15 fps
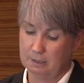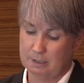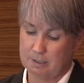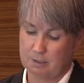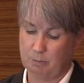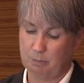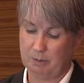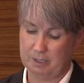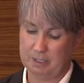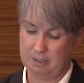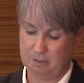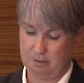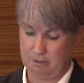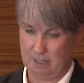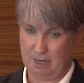So
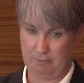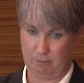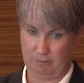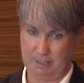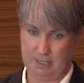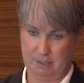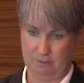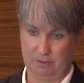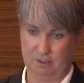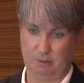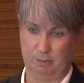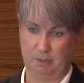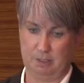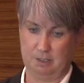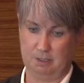please have a read of
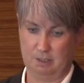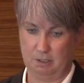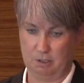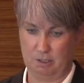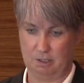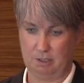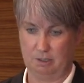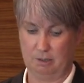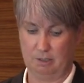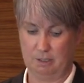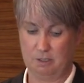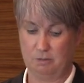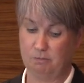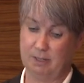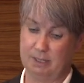some of these interesting
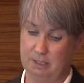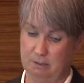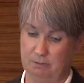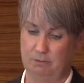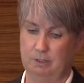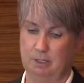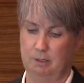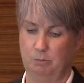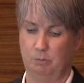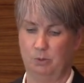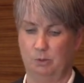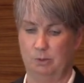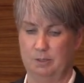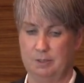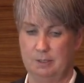things. Read the VM
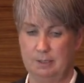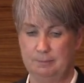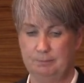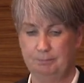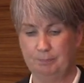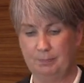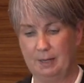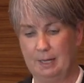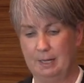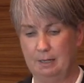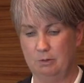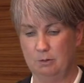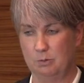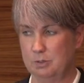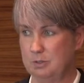policy
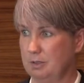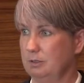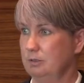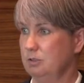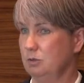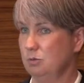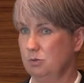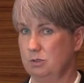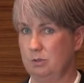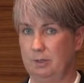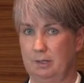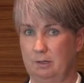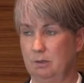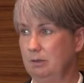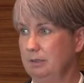and also talk to
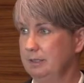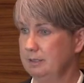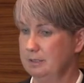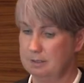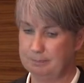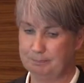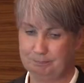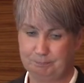our colleagues.